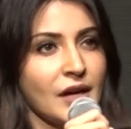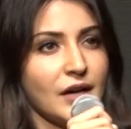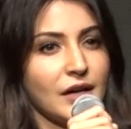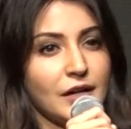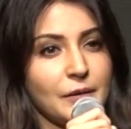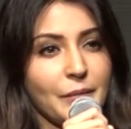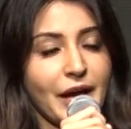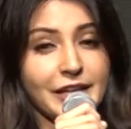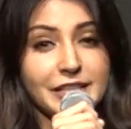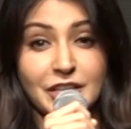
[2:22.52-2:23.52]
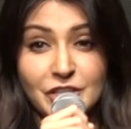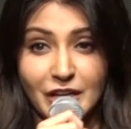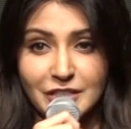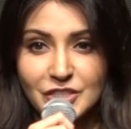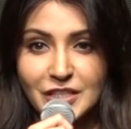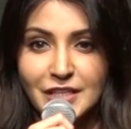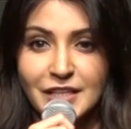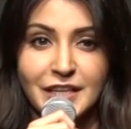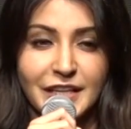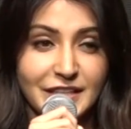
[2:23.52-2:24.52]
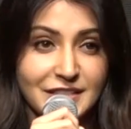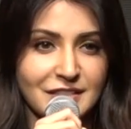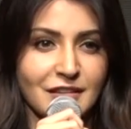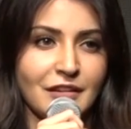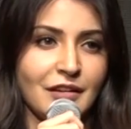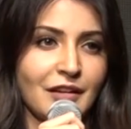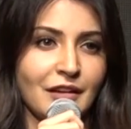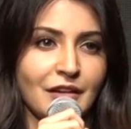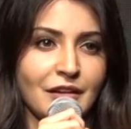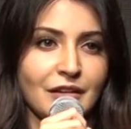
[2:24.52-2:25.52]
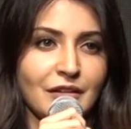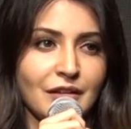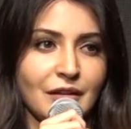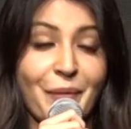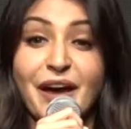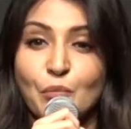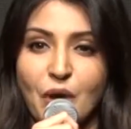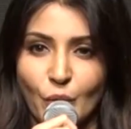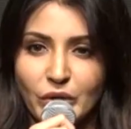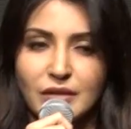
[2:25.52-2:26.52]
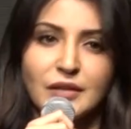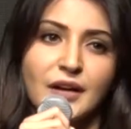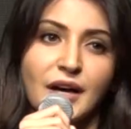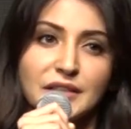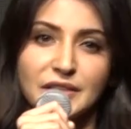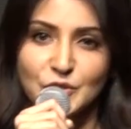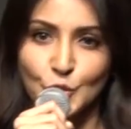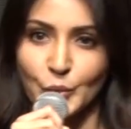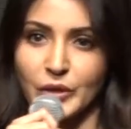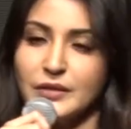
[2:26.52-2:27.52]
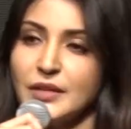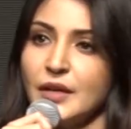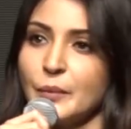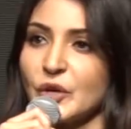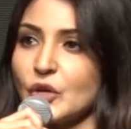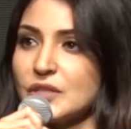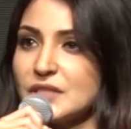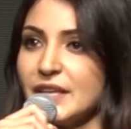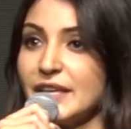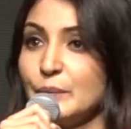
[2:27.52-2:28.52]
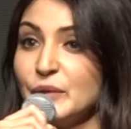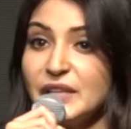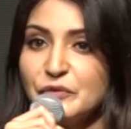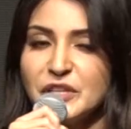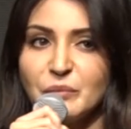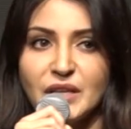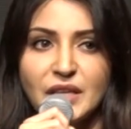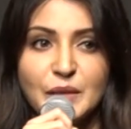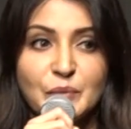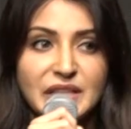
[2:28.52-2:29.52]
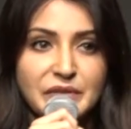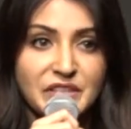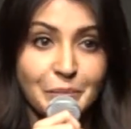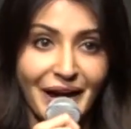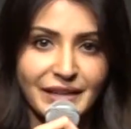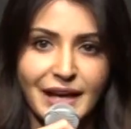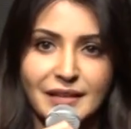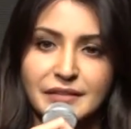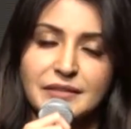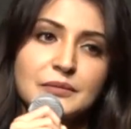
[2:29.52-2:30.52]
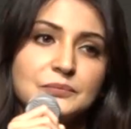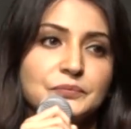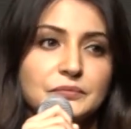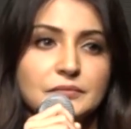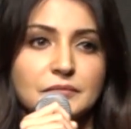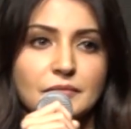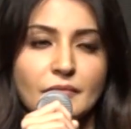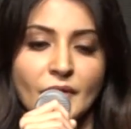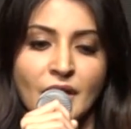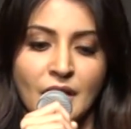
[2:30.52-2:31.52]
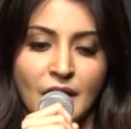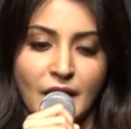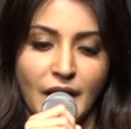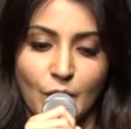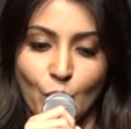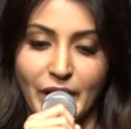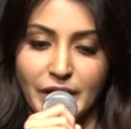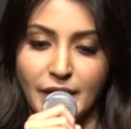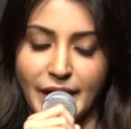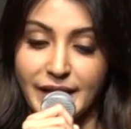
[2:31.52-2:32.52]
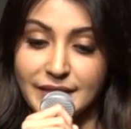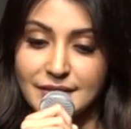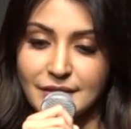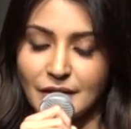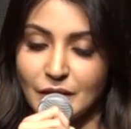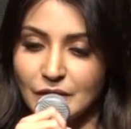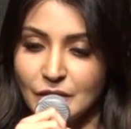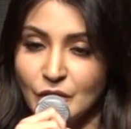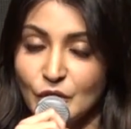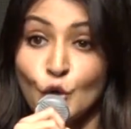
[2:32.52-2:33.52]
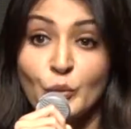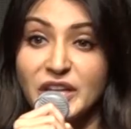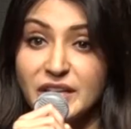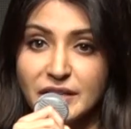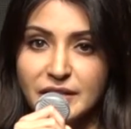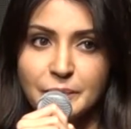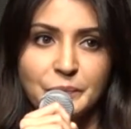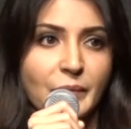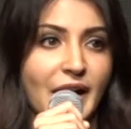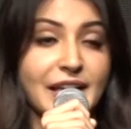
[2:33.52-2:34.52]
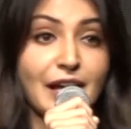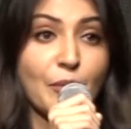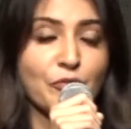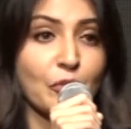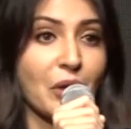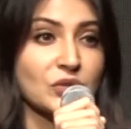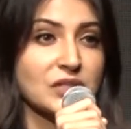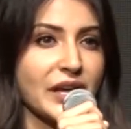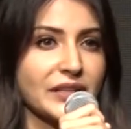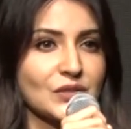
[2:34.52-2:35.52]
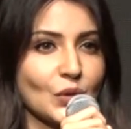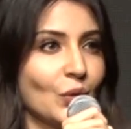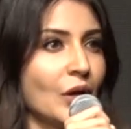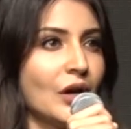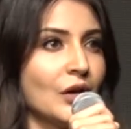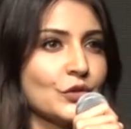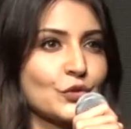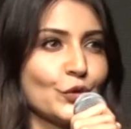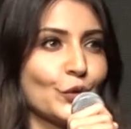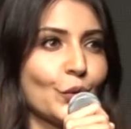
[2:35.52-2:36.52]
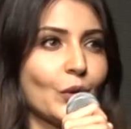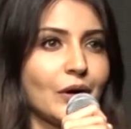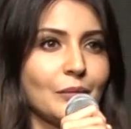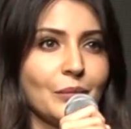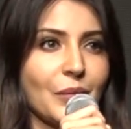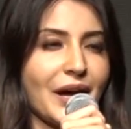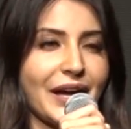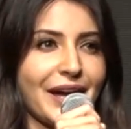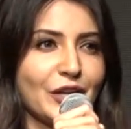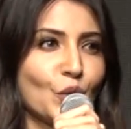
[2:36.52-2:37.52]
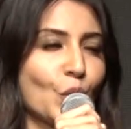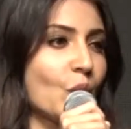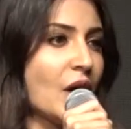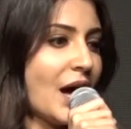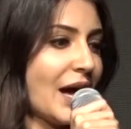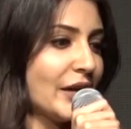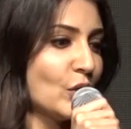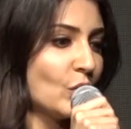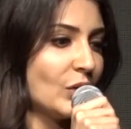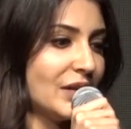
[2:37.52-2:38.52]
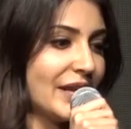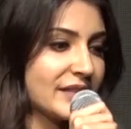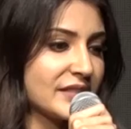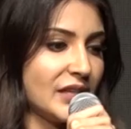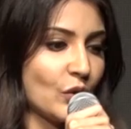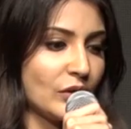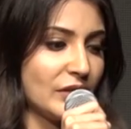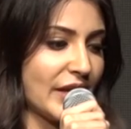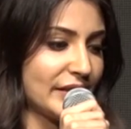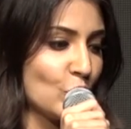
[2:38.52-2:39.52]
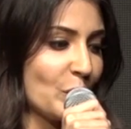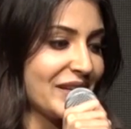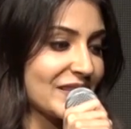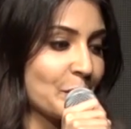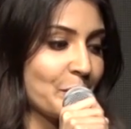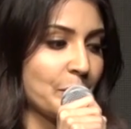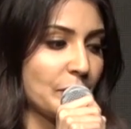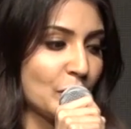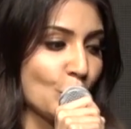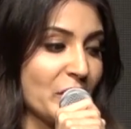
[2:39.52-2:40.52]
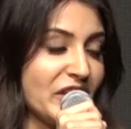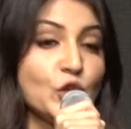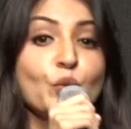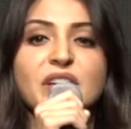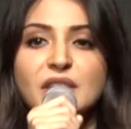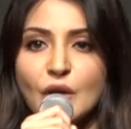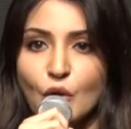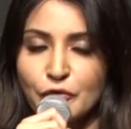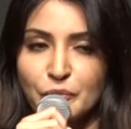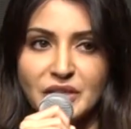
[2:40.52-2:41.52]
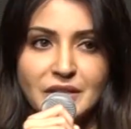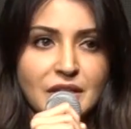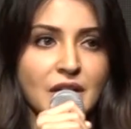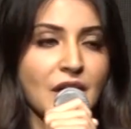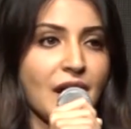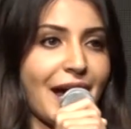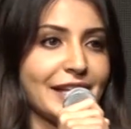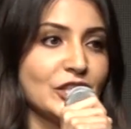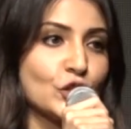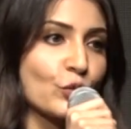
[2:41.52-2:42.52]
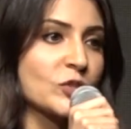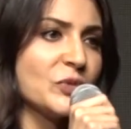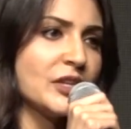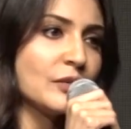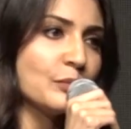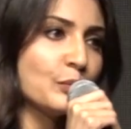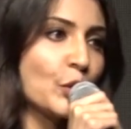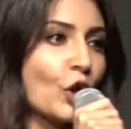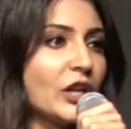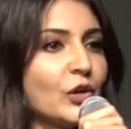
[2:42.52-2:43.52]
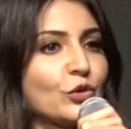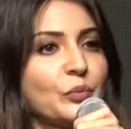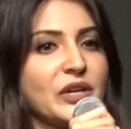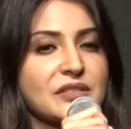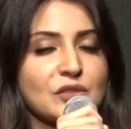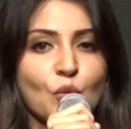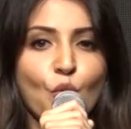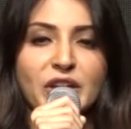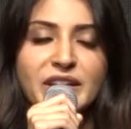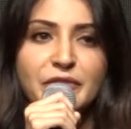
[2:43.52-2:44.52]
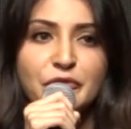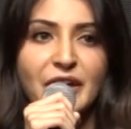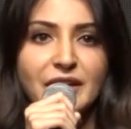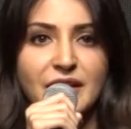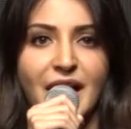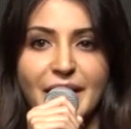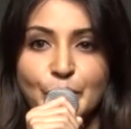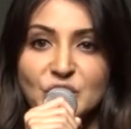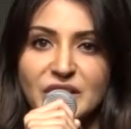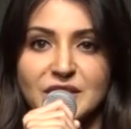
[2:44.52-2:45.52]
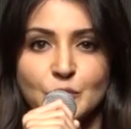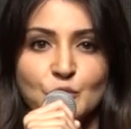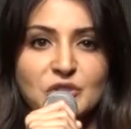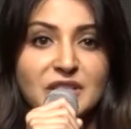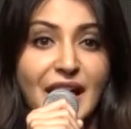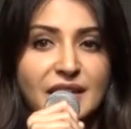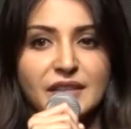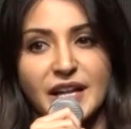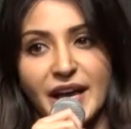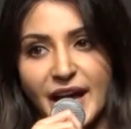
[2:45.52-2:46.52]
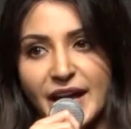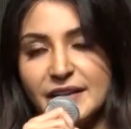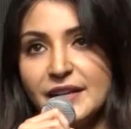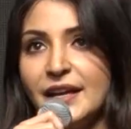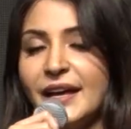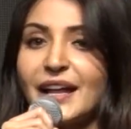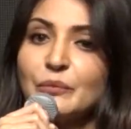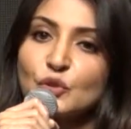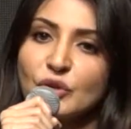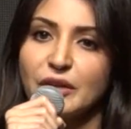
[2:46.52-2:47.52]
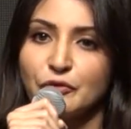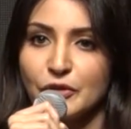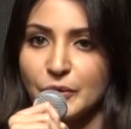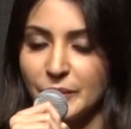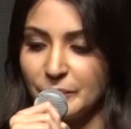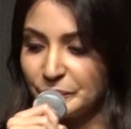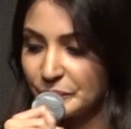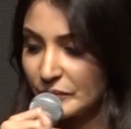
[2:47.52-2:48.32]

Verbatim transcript: Um, and Yashraj is paramount, Aditya Chopra, because he believed in me, he believed in my talent when I guess uh, nobody did. I come from outside, so, so you know, um, I, had no, I had no legacy or not, nobody, nobody knew anything of me. And he chose me purely on the basis of what he felt I possessed, which was the talent that I had. And I'm so grateful to him.